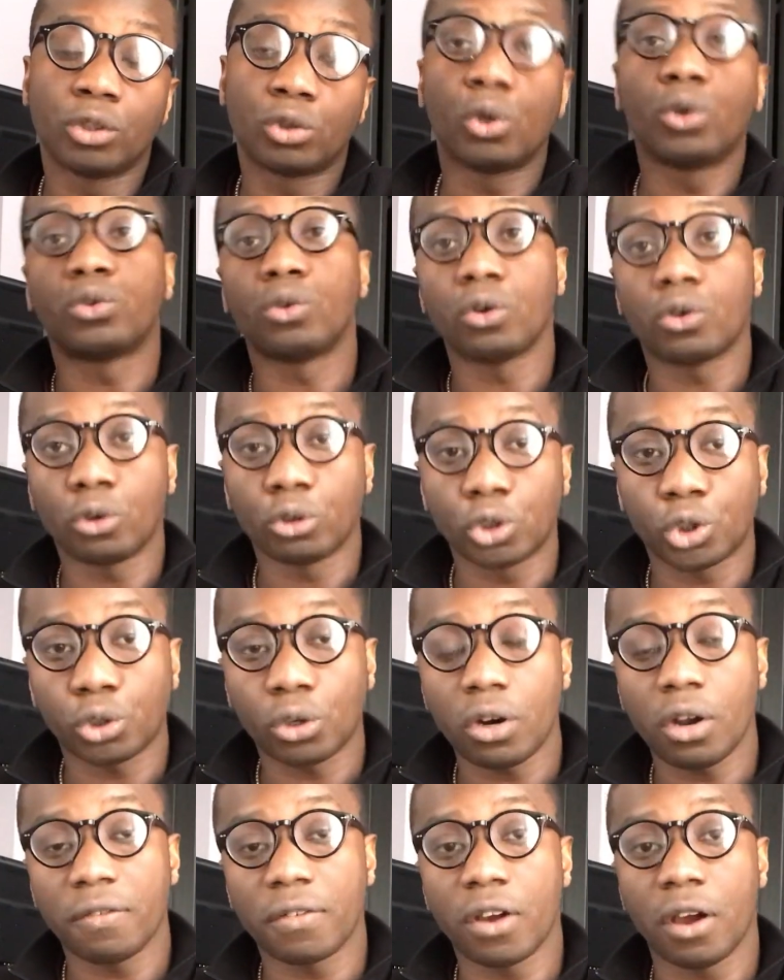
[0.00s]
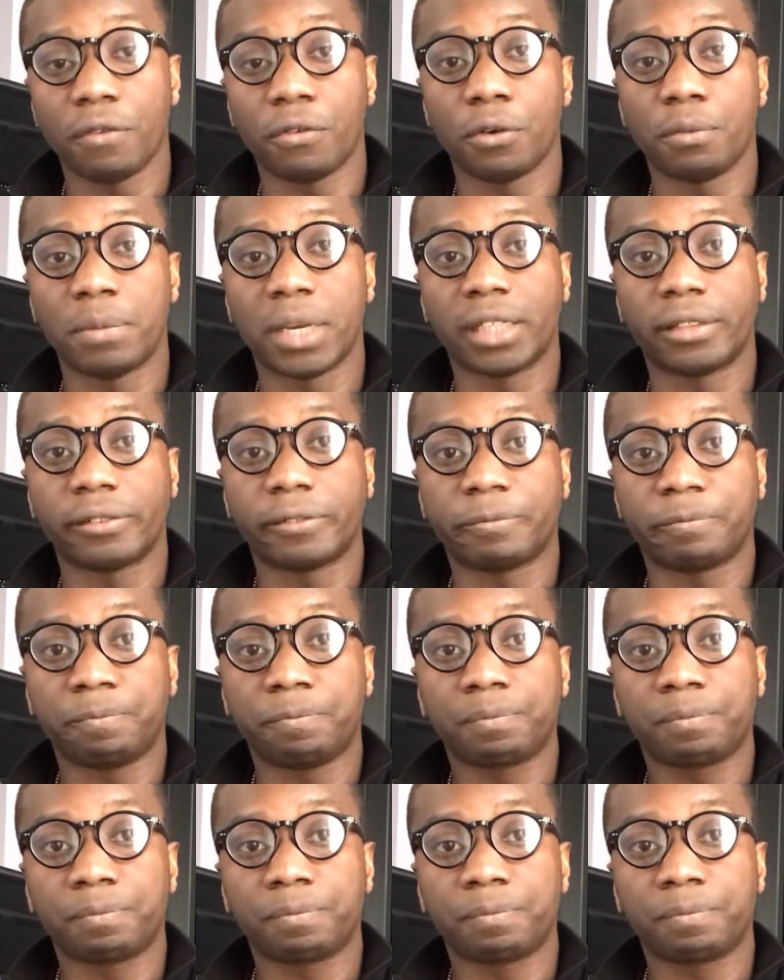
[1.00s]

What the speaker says: total control of government,